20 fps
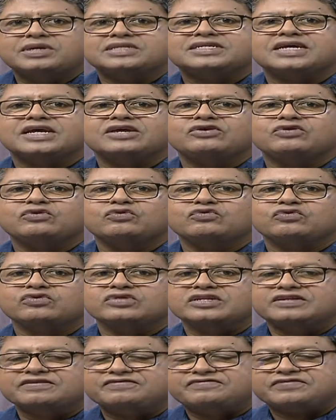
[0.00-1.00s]
where we take you through
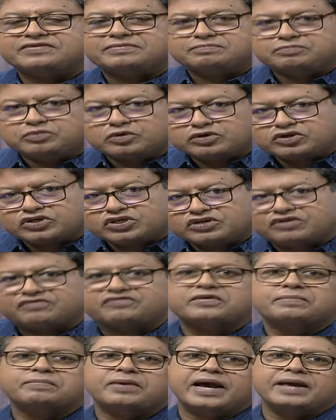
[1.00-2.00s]
the different books
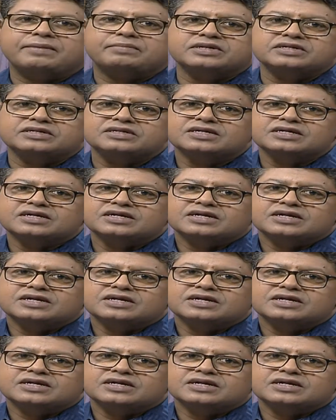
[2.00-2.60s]
of the Bible.